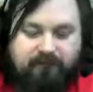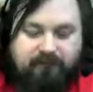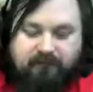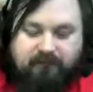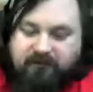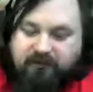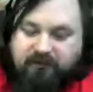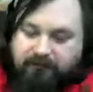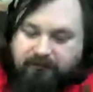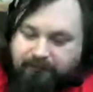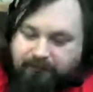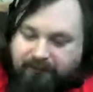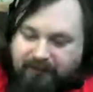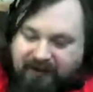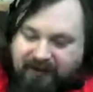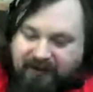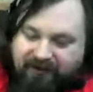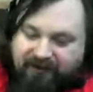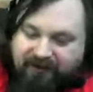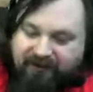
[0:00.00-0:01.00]
It's got
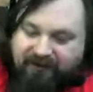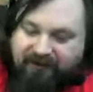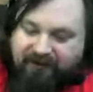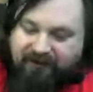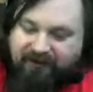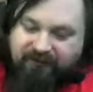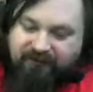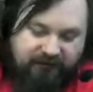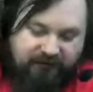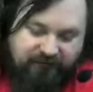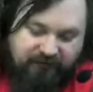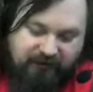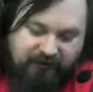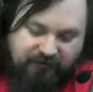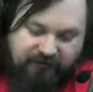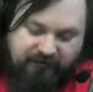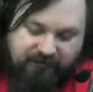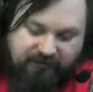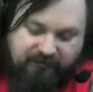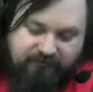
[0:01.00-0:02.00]
pegs and hands. Oh
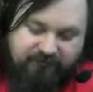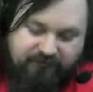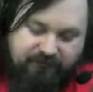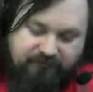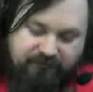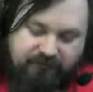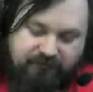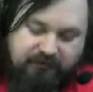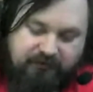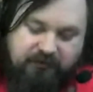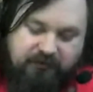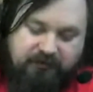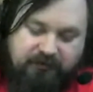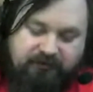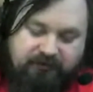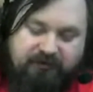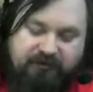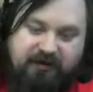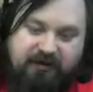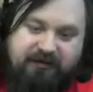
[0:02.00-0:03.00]
yeah,
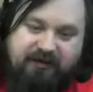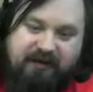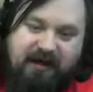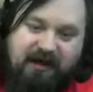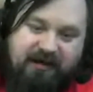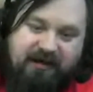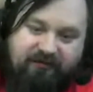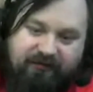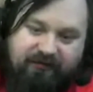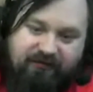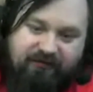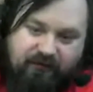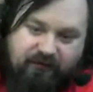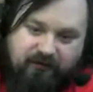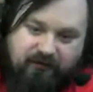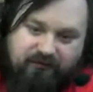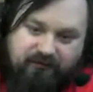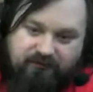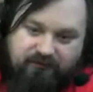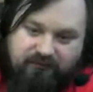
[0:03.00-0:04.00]
so yeah, the hands have
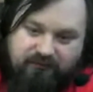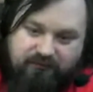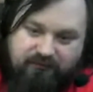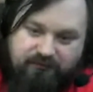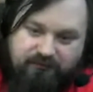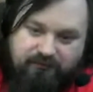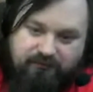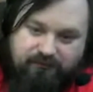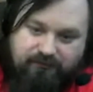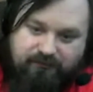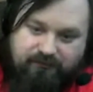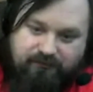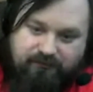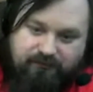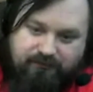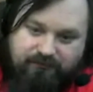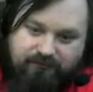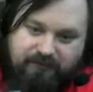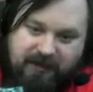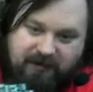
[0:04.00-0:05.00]
got
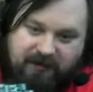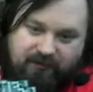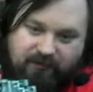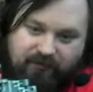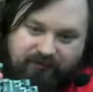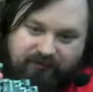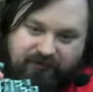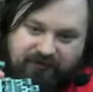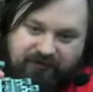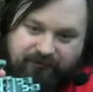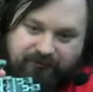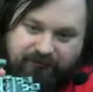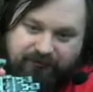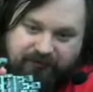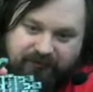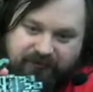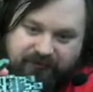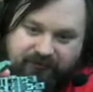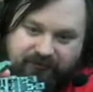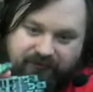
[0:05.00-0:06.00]
peg holes in them. You
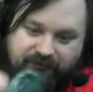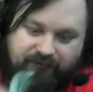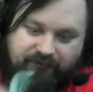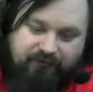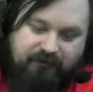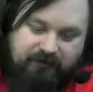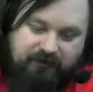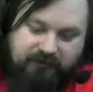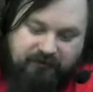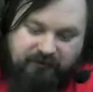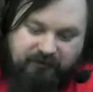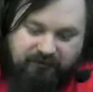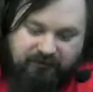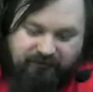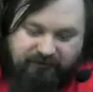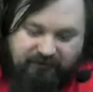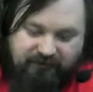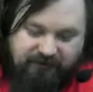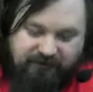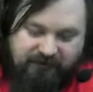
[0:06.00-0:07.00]
can
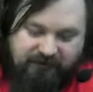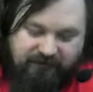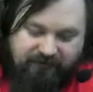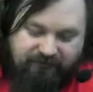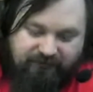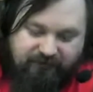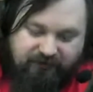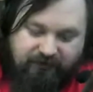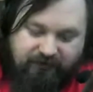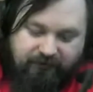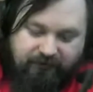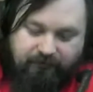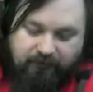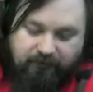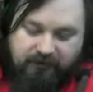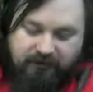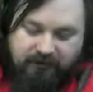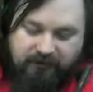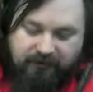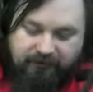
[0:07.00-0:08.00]
see there.
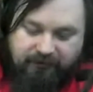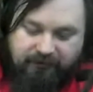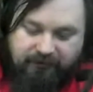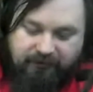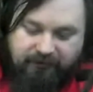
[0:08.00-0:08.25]
So